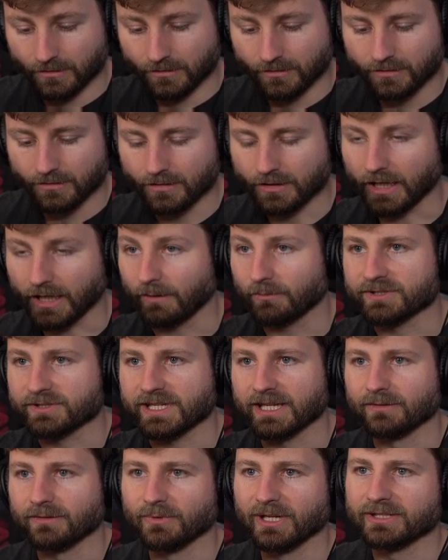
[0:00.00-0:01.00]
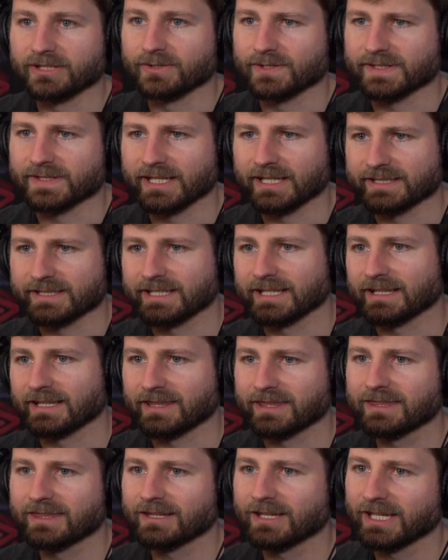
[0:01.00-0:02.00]
I was getting way too excited. See,
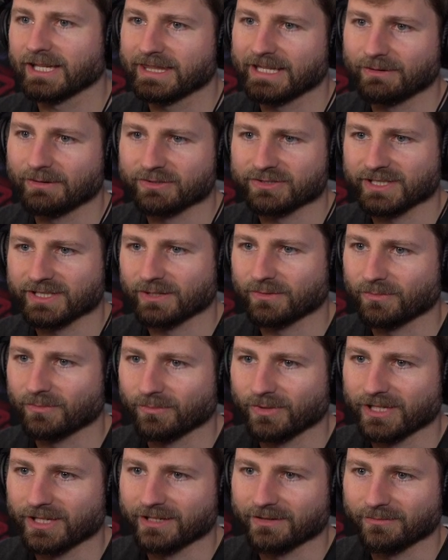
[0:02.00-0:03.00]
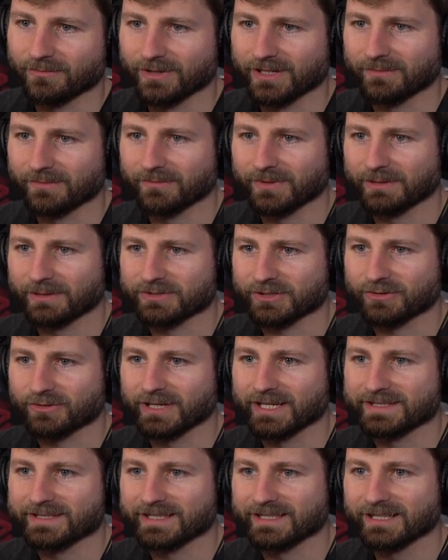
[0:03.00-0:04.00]
that was like, what, that was a
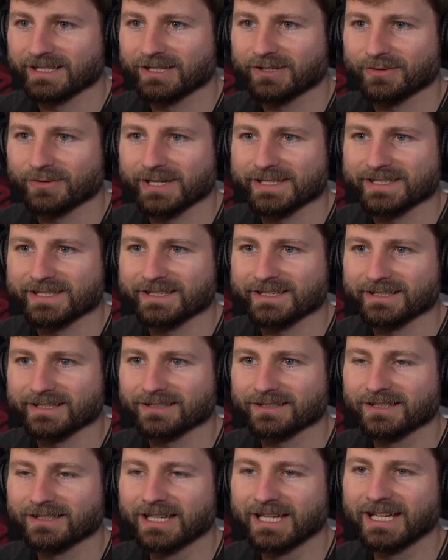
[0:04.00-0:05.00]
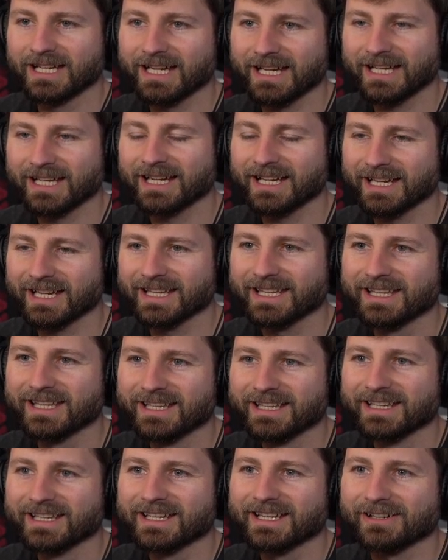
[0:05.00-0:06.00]
crazy deal.
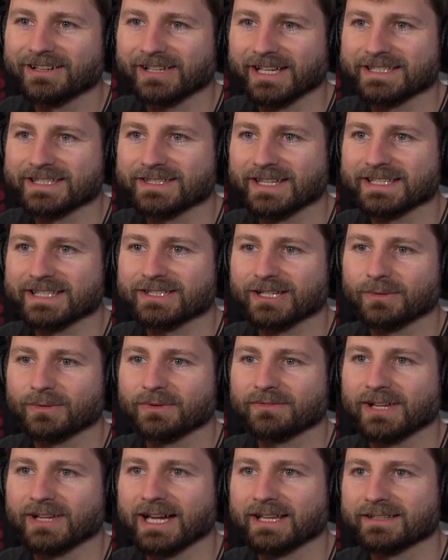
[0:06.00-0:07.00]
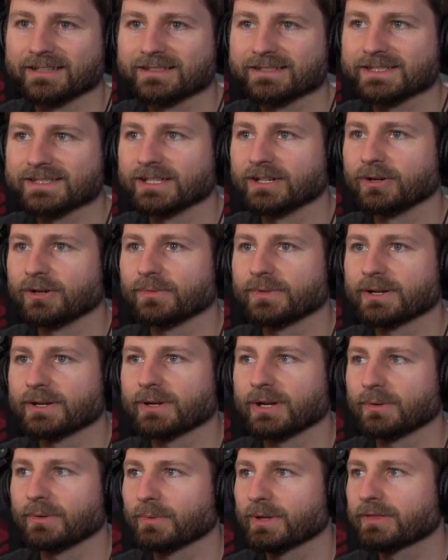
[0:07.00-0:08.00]
Okay, so that's all we've got. So there we
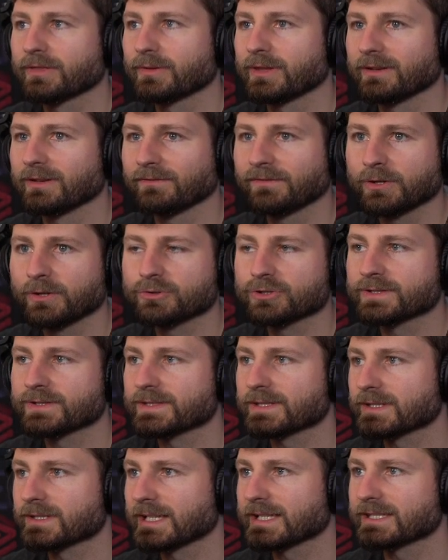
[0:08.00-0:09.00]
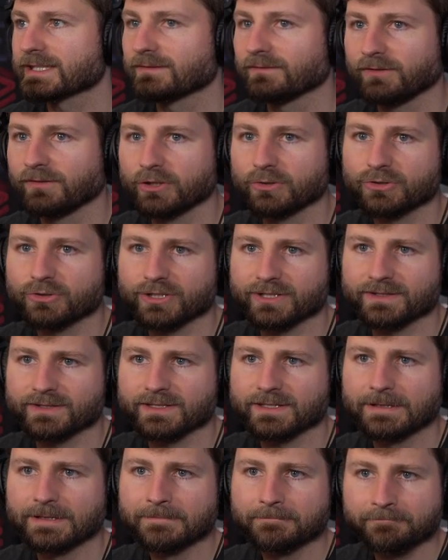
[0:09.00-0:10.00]
go. Went through the infusions. So that's infusions.